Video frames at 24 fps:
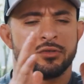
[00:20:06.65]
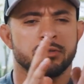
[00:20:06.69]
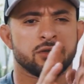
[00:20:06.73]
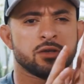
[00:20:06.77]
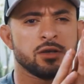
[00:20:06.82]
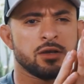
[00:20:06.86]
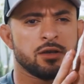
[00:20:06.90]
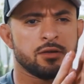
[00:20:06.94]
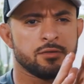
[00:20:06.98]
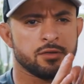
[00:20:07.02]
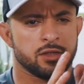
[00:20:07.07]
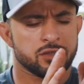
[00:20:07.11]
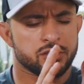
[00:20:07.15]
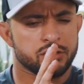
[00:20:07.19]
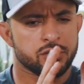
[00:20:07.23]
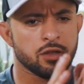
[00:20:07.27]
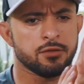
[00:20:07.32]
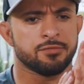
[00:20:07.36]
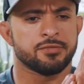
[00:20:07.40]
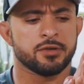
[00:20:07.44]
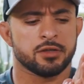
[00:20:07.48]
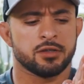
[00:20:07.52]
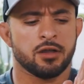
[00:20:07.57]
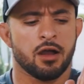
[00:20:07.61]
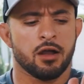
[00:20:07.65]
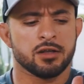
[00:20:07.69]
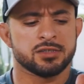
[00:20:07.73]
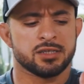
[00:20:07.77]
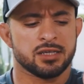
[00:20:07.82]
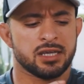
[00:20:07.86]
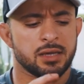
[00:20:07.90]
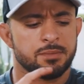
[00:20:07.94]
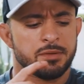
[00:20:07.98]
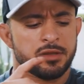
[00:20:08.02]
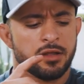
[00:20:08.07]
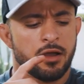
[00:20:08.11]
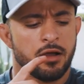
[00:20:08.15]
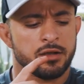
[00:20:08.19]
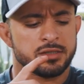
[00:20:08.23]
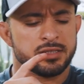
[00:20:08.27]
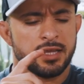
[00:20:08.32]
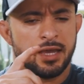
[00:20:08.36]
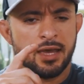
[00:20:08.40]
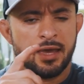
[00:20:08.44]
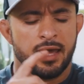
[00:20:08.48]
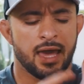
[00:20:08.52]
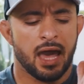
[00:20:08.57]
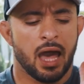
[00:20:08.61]
good for the dogs and keep the dogs
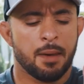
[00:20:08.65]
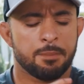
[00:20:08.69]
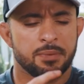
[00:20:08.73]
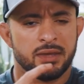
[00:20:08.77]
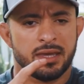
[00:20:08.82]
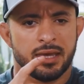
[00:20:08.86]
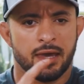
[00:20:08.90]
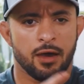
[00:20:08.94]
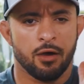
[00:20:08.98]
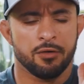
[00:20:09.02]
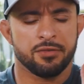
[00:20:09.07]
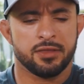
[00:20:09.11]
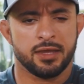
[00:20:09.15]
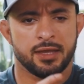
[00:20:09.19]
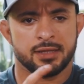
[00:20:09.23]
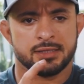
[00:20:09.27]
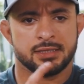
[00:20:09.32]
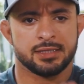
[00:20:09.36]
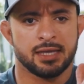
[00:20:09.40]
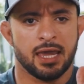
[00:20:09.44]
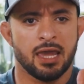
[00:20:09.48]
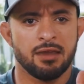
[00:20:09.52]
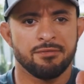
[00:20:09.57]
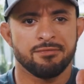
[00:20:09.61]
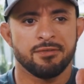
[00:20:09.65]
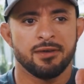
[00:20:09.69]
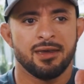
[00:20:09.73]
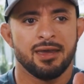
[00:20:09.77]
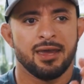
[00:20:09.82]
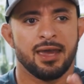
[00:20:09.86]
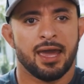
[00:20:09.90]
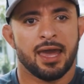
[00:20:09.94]
happy, healthy, and safe.